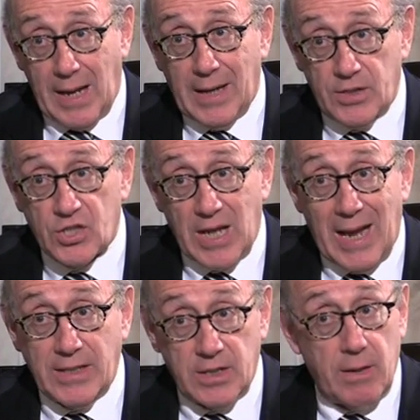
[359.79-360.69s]
that I
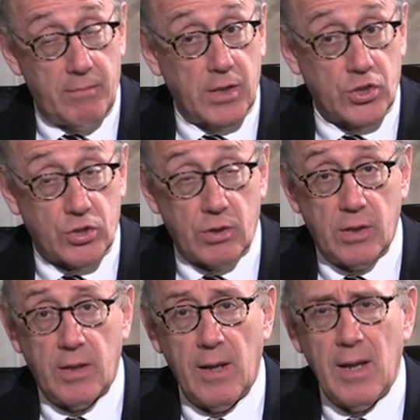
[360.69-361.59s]
designed and
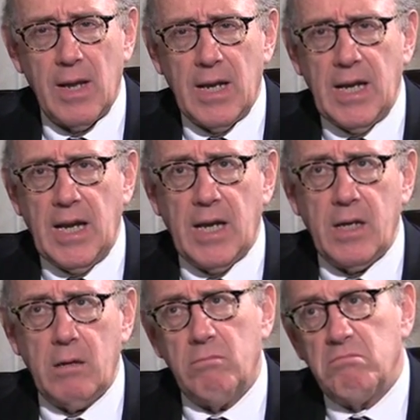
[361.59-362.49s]
administered
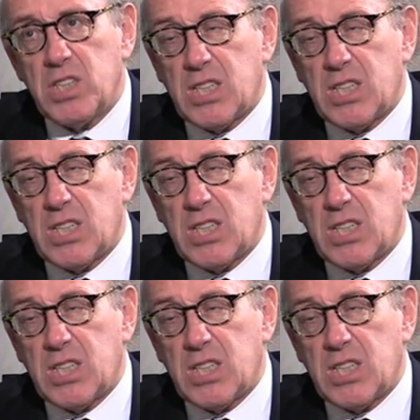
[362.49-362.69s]
in